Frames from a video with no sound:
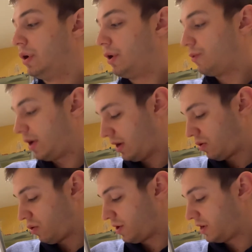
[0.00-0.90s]
Right? In
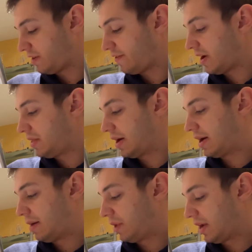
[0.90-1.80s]
order to find
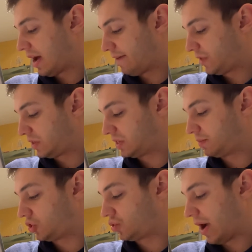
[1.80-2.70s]
that, I'm going to have to
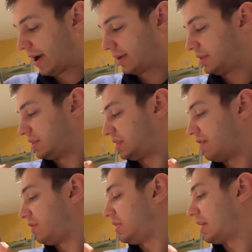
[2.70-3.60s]
subtract
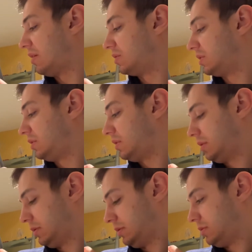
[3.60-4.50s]

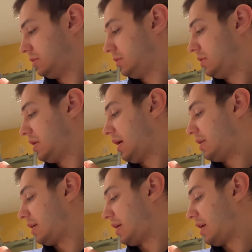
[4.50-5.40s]

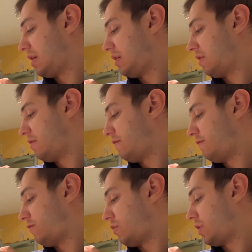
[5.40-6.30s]

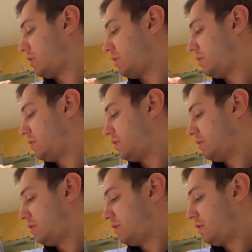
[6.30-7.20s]
7,084
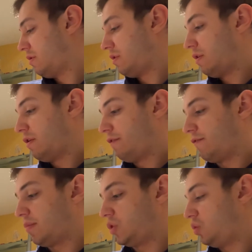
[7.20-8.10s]

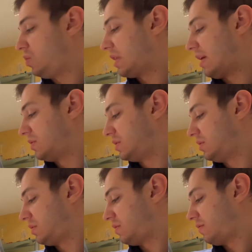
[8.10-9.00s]
from
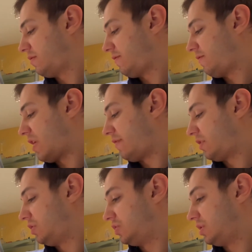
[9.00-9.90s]

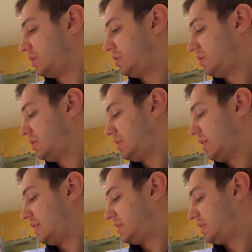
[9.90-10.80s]

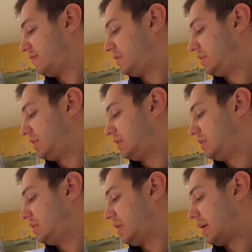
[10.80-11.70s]

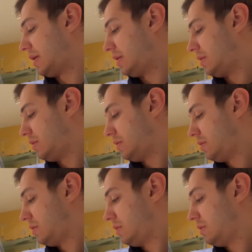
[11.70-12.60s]
2,579.
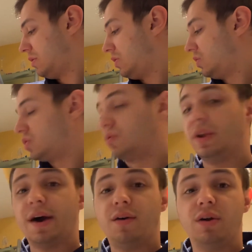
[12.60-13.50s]
So
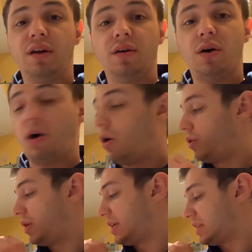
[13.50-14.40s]
now all
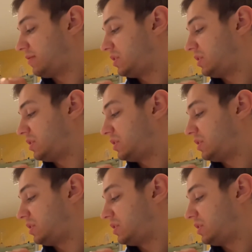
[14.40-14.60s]
you guys have to